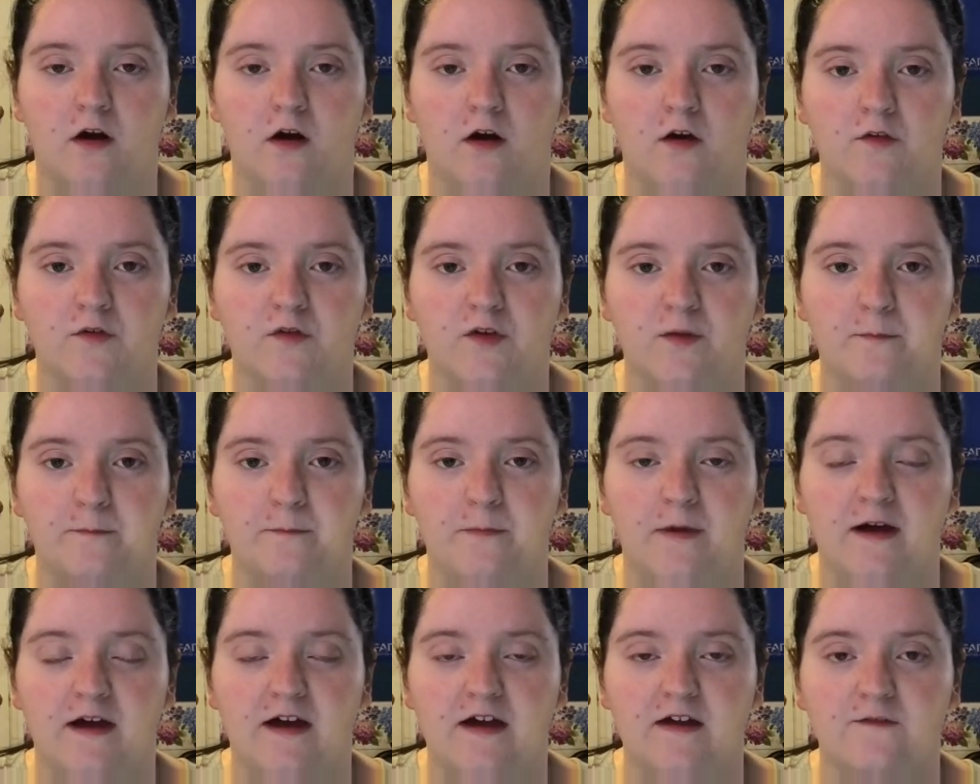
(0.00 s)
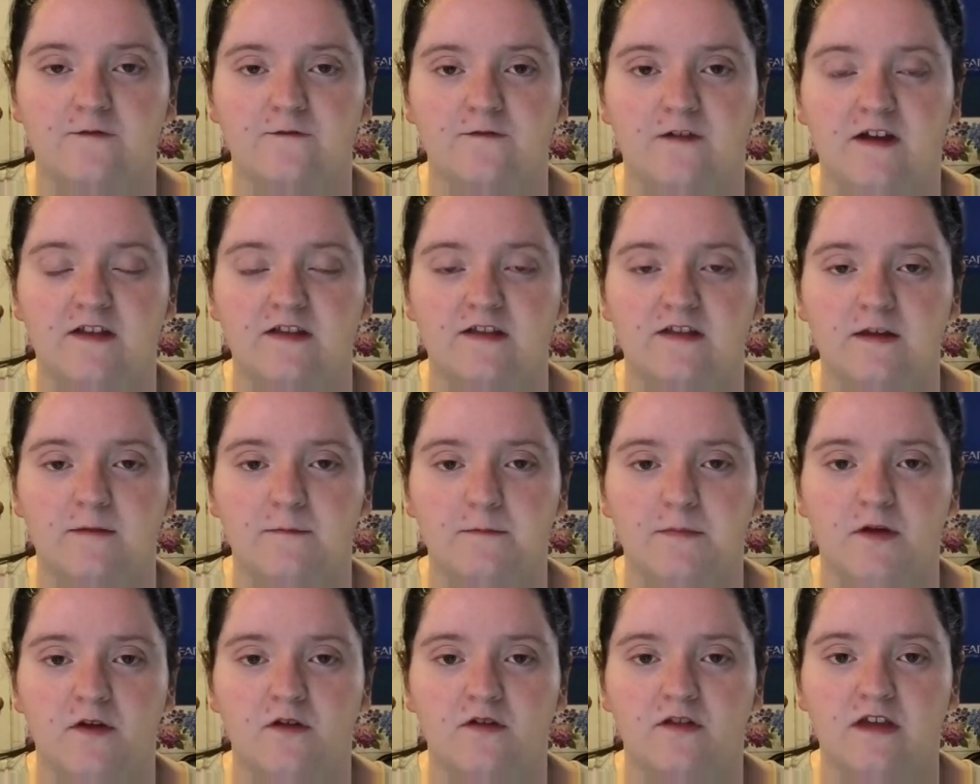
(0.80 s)
also by Fenty
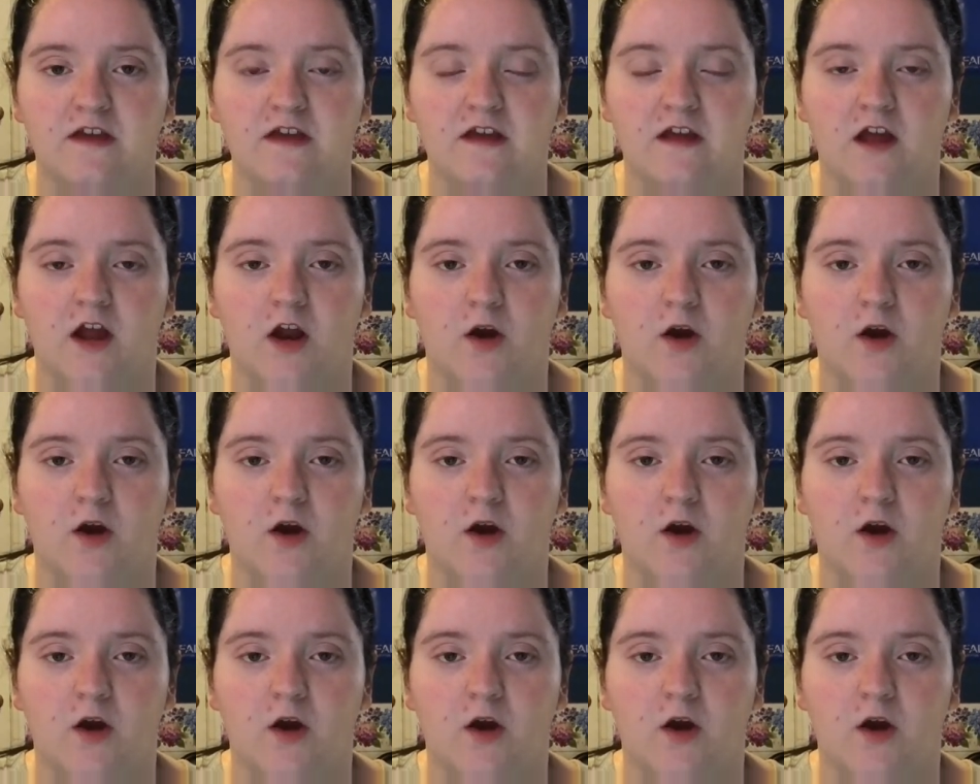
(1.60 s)
Beauty,